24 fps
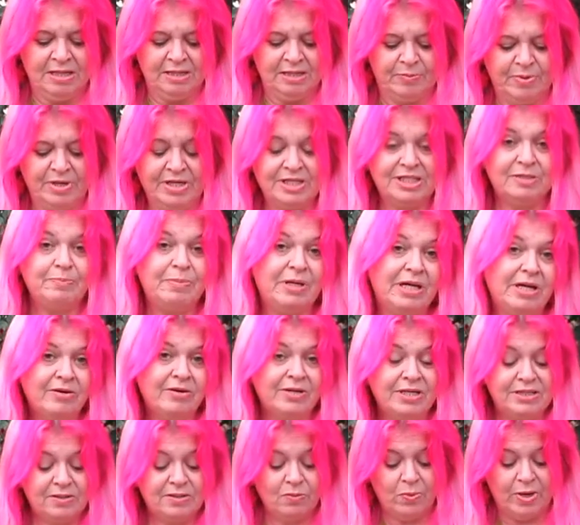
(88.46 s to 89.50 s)
Spring
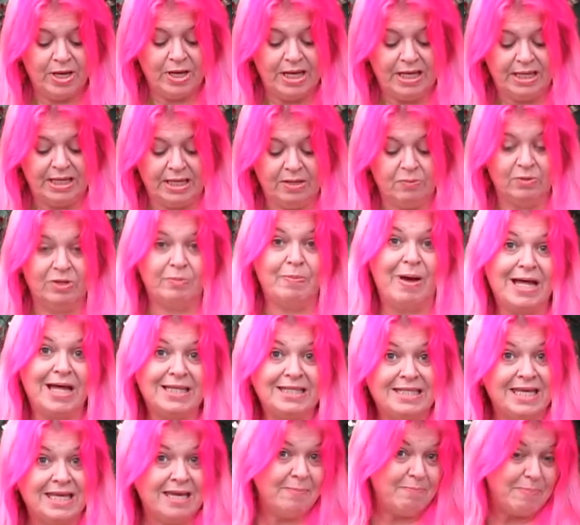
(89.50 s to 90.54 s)
spirits awaken with
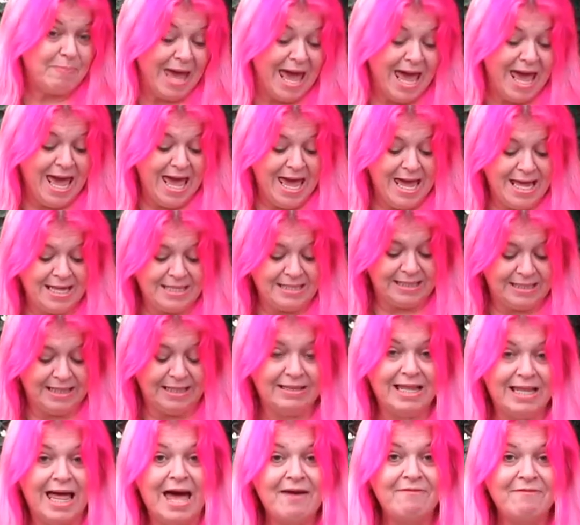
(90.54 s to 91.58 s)
pots and pans.
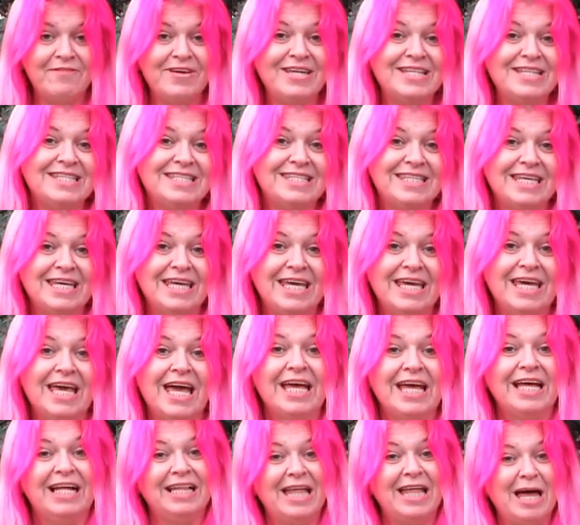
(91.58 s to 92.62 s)
Laugh and sing
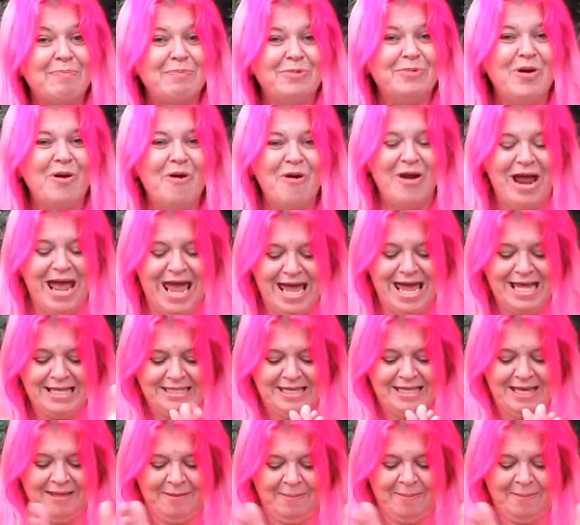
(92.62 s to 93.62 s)
and clap your hands.